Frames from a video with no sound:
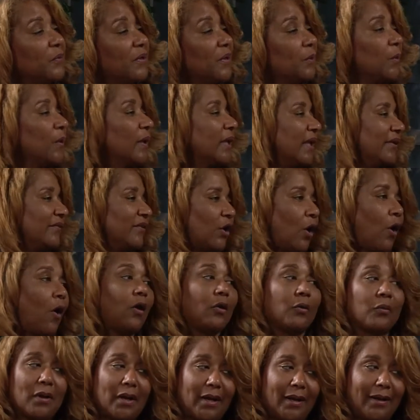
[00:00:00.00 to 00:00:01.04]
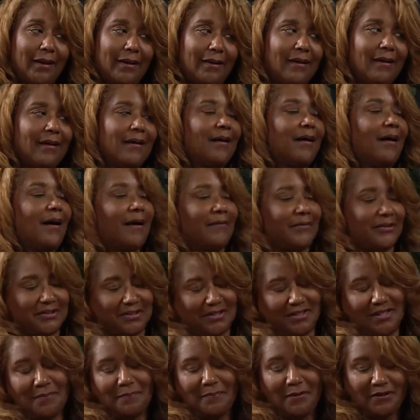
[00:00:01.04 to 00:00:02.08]
We don't want to give it all away, right?
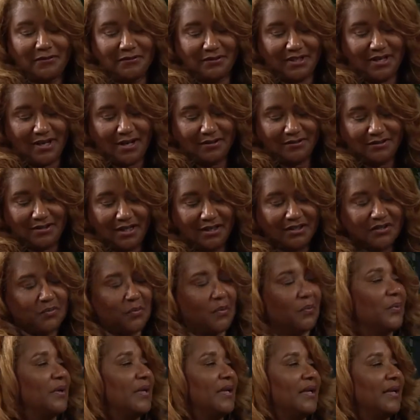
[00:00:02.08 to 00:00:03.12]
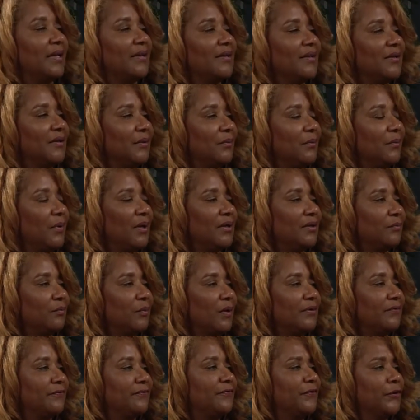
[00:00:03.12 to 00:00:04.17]
obviously, but uh, tell us what we can, what,
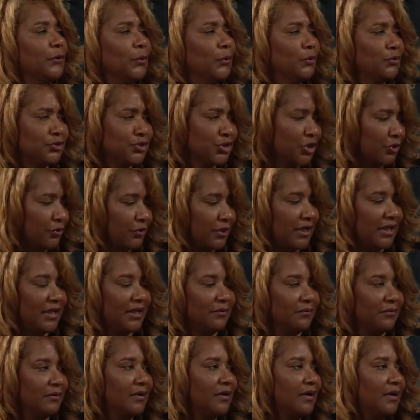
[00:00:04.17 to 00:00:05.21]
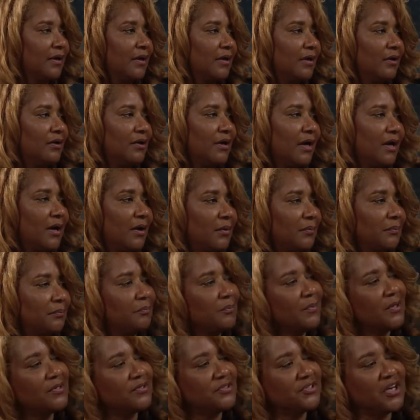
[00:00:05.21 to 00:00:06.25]
what food journey
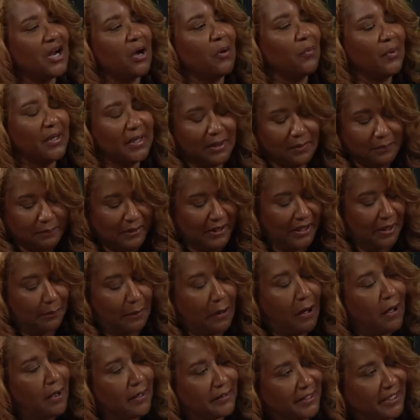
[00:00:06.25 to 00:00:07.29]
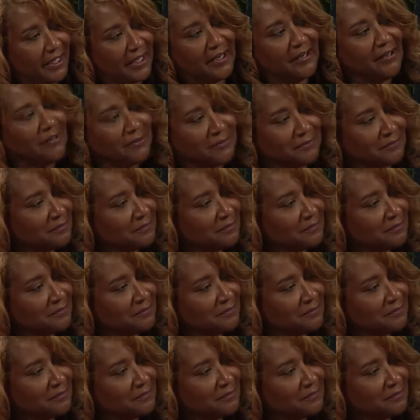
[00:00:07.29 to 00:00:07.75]
um, shall we be upon here?